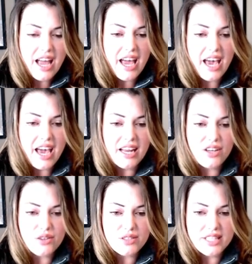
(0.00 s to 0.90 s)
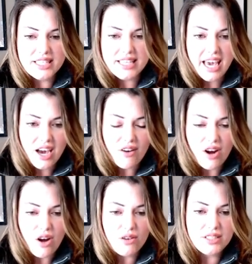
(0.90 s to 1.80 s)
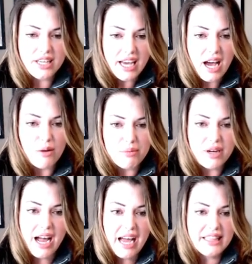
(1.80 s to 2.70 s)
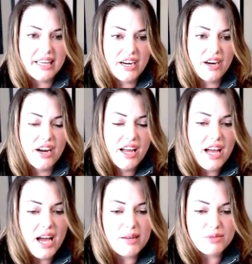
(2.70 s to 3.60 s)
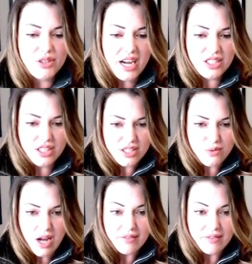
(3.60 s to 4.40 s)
and use this arrow to help guide their direction as well.